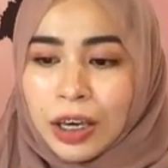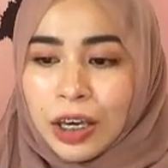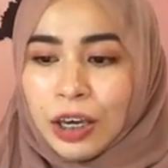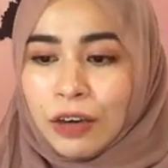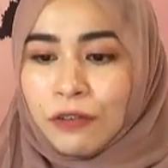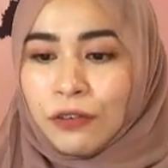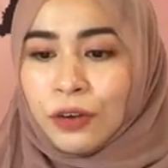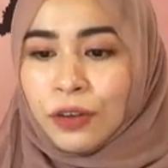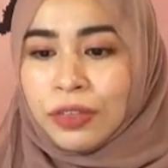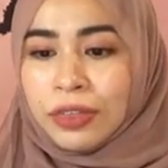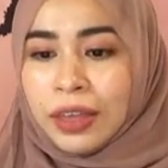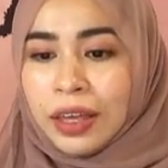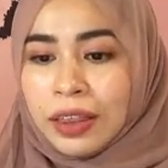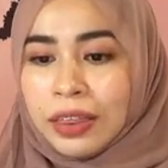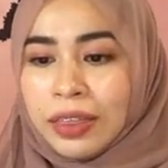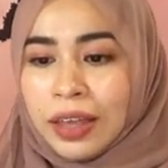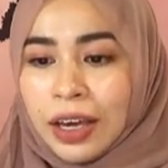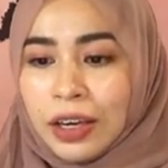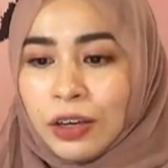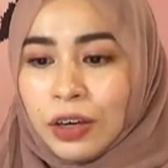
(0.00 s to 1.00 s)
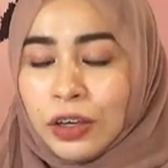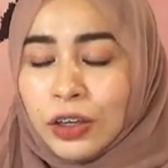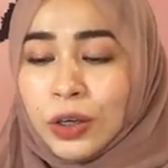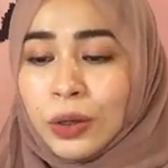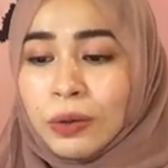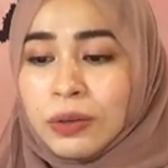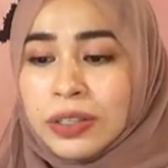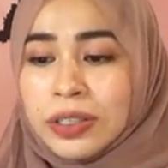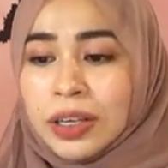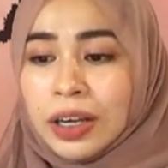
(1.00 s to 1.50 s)
if you think that your
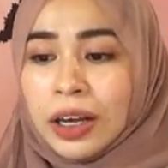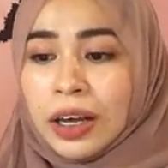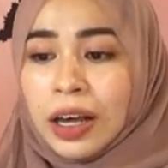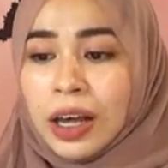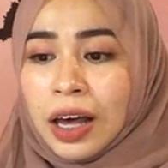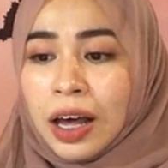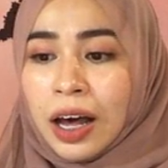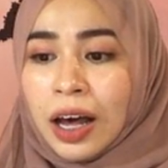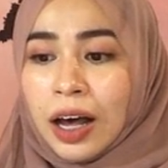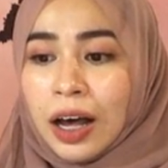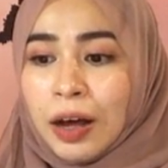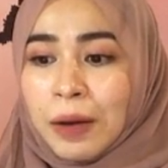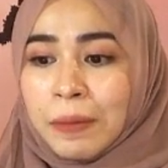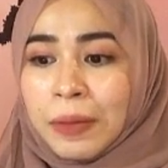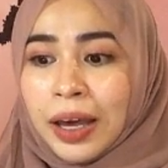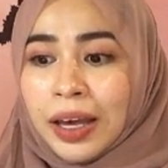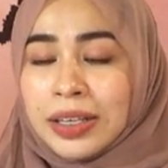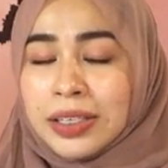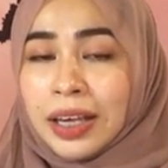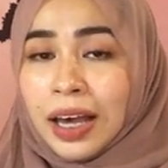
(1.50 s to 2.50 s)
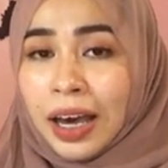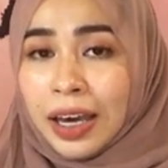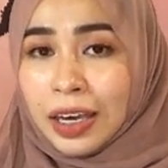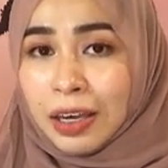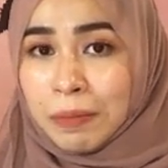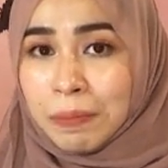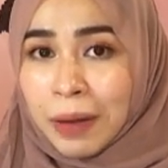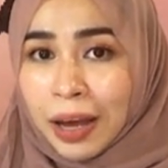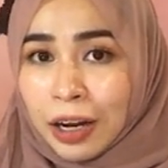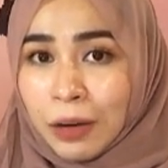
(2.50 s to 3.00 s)
user has
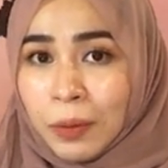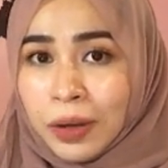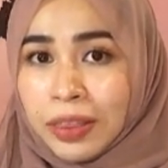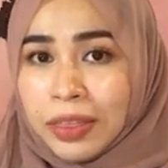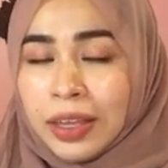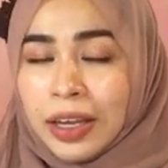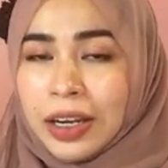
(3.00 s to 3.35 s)
higher bandwidth,